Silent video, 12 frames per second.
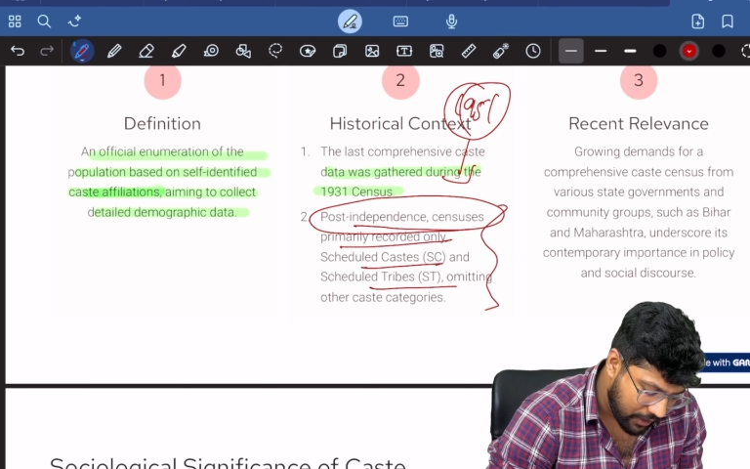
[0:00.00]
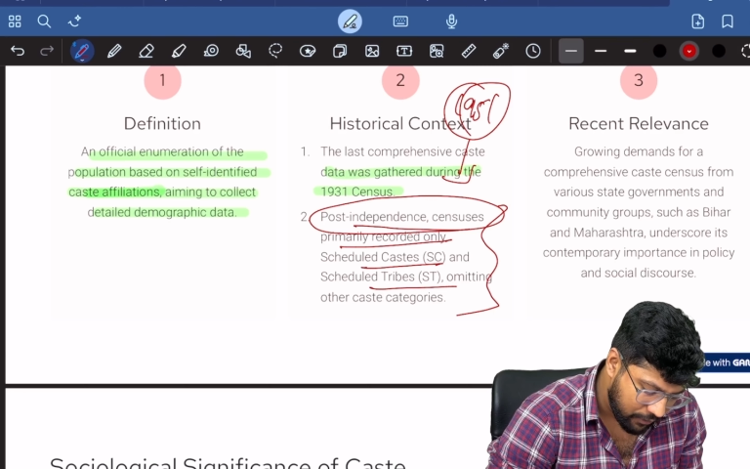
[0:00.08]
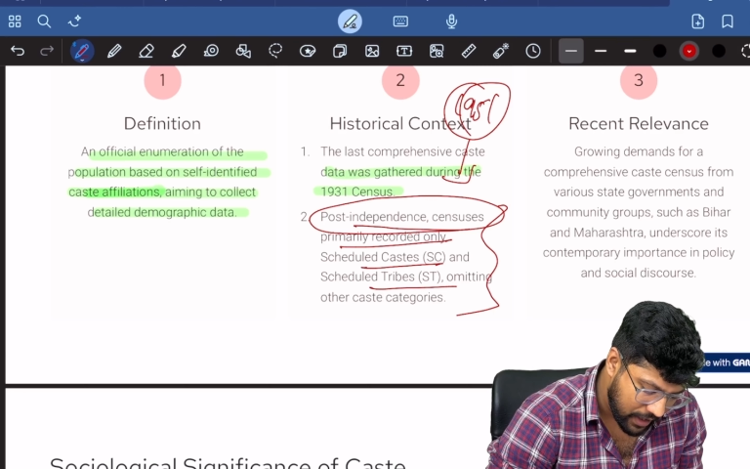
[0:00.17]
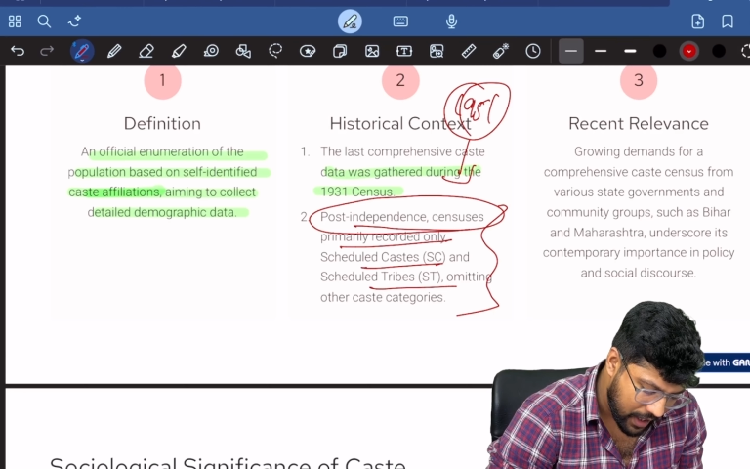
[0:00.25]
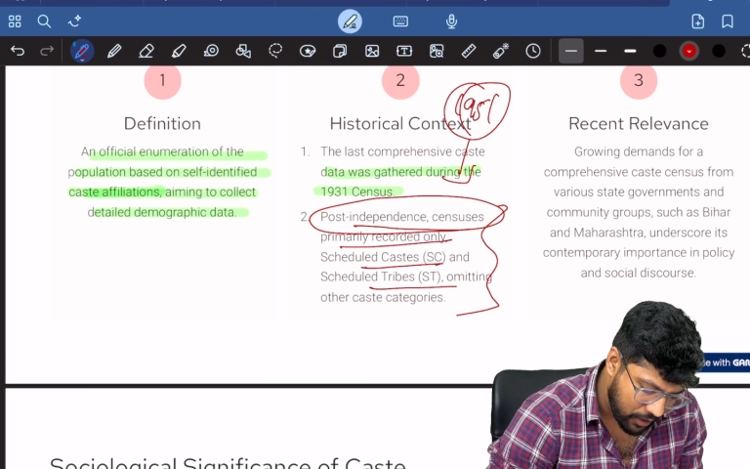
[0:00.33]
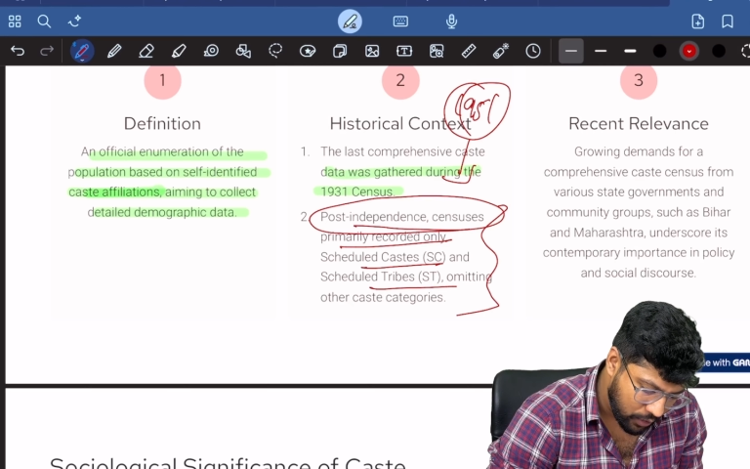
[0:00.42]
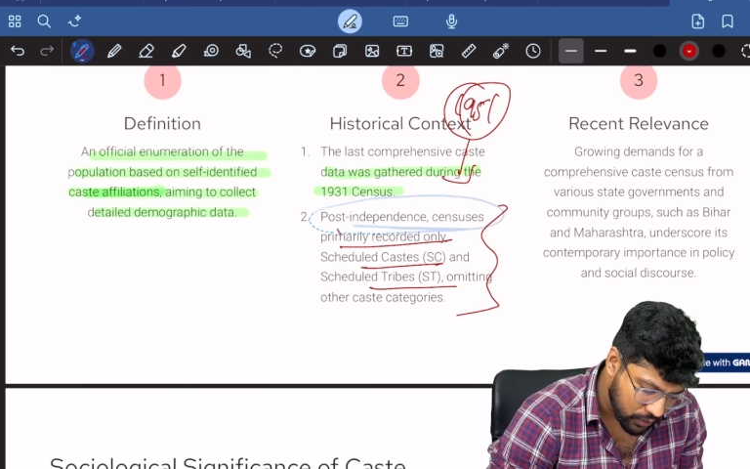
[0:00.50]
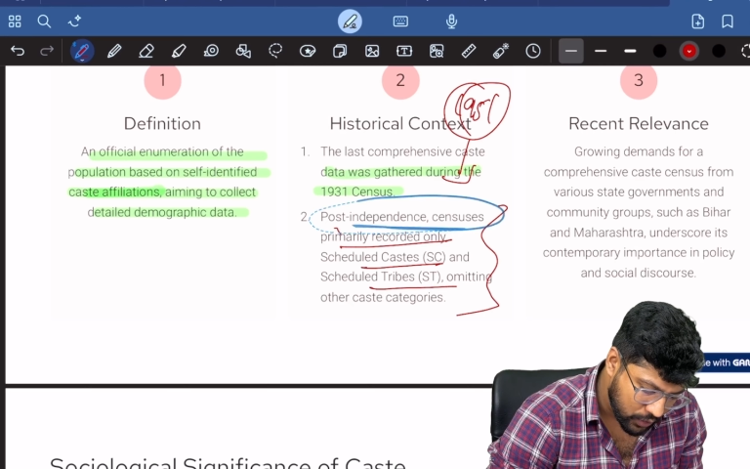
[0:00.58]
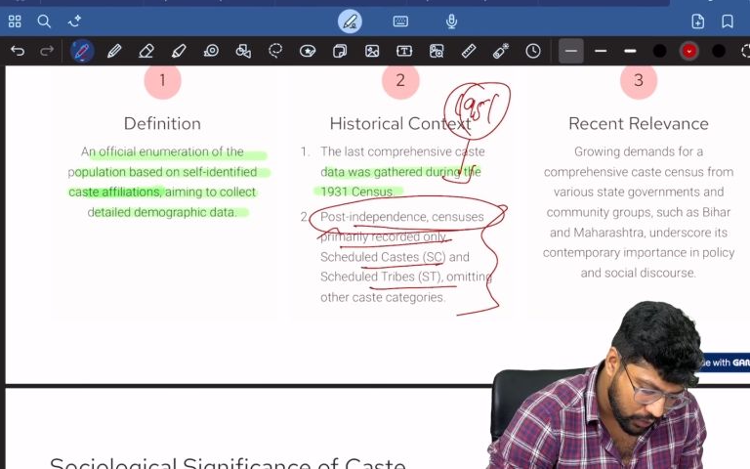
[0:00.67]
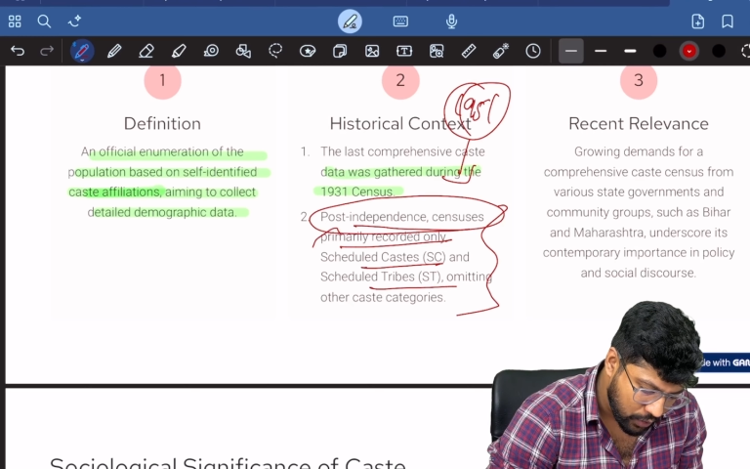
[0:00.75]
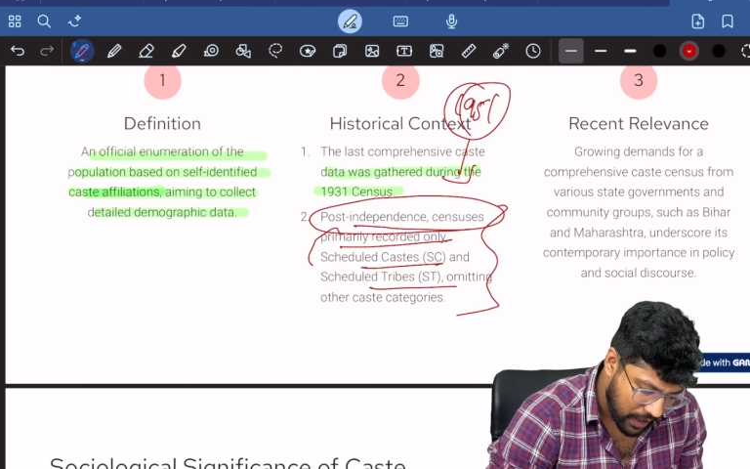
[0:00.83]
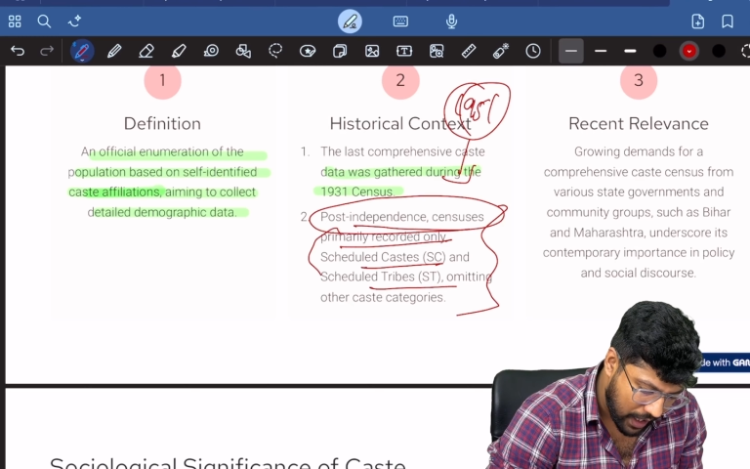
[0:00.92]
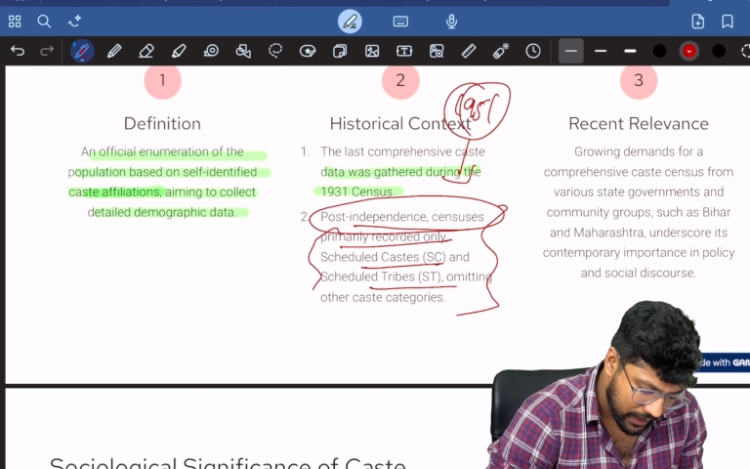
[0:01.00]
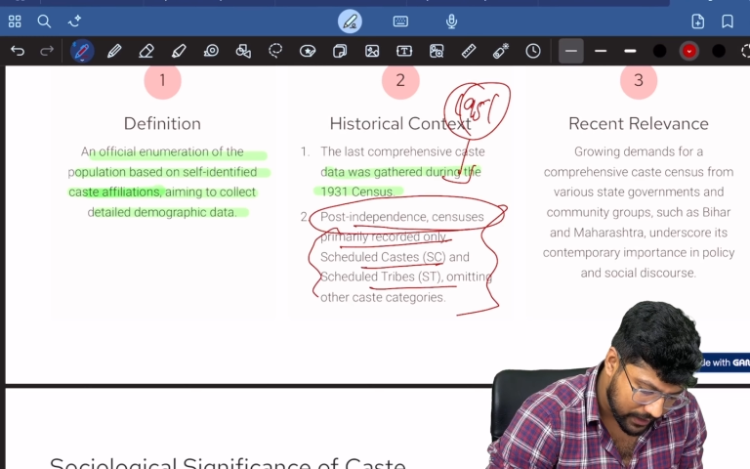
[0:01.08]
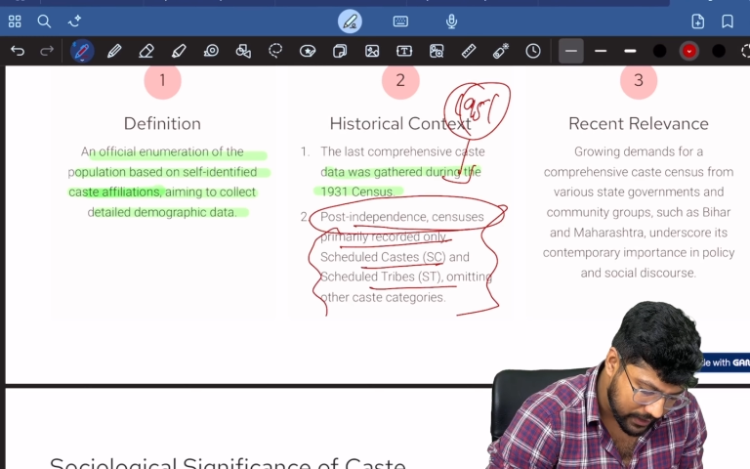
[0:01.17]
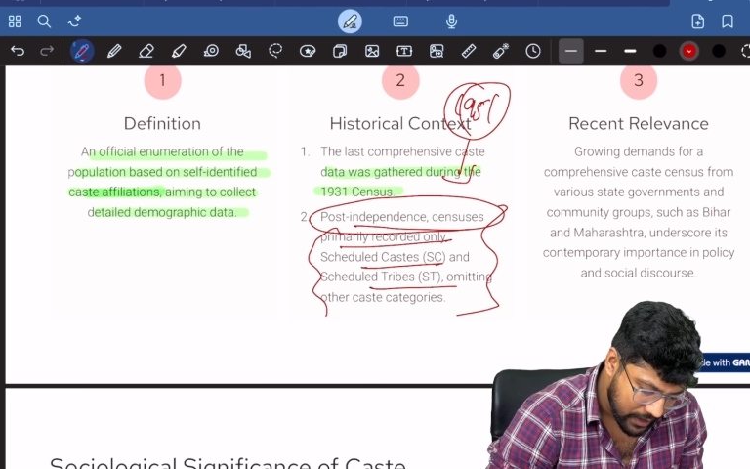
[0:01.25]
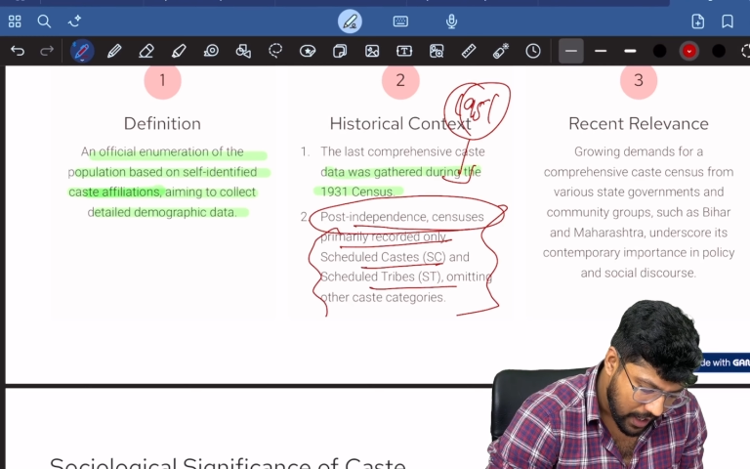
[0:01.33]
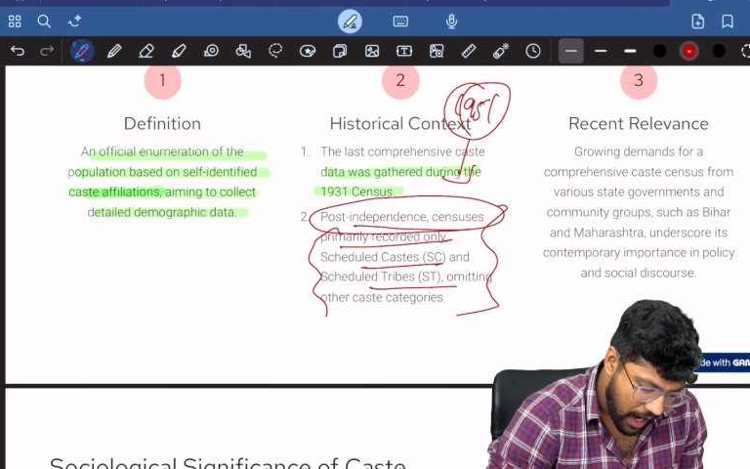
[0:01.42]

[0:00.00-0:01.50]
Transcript: we are used to collect.